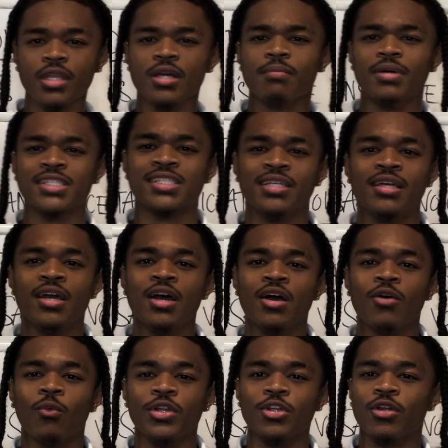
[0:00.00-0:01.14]
But see,
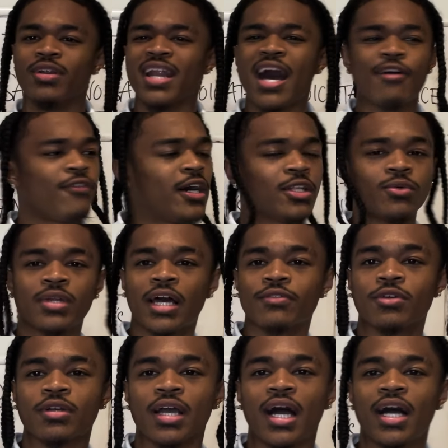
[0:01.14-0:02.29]
when you're not following
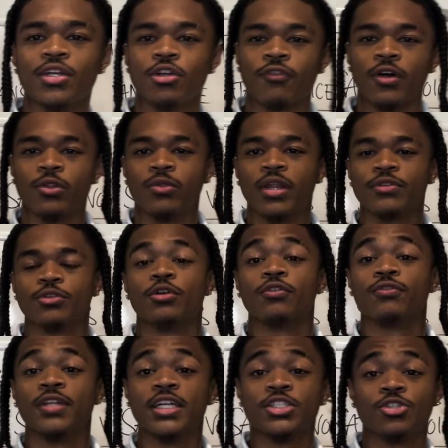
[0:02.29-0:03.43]
after God, you're following after your
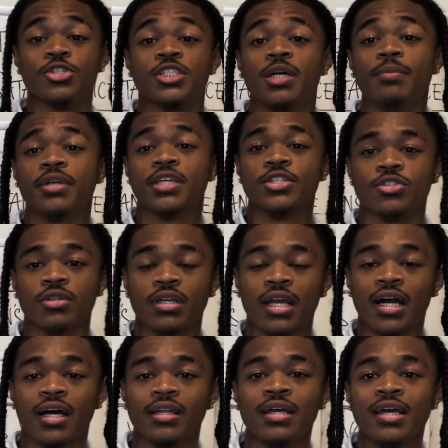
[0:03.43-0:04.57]
flesh, your stomach is your
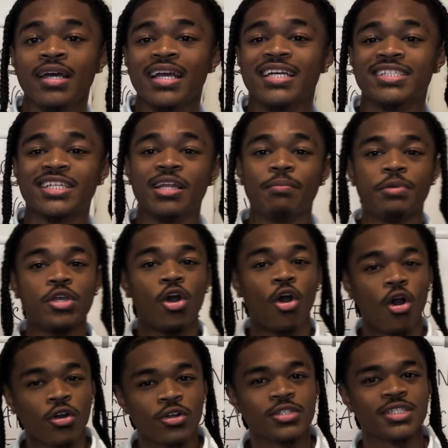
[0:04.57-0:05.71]
God, it's going to be
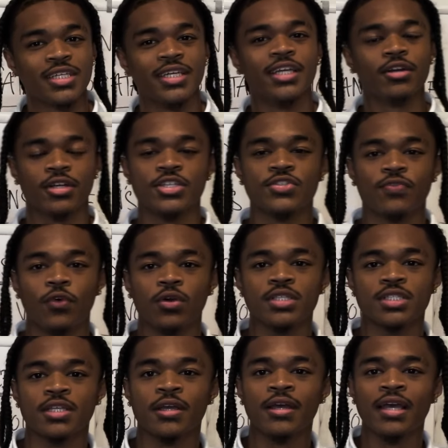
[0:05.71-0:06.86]
harder to hear his voice.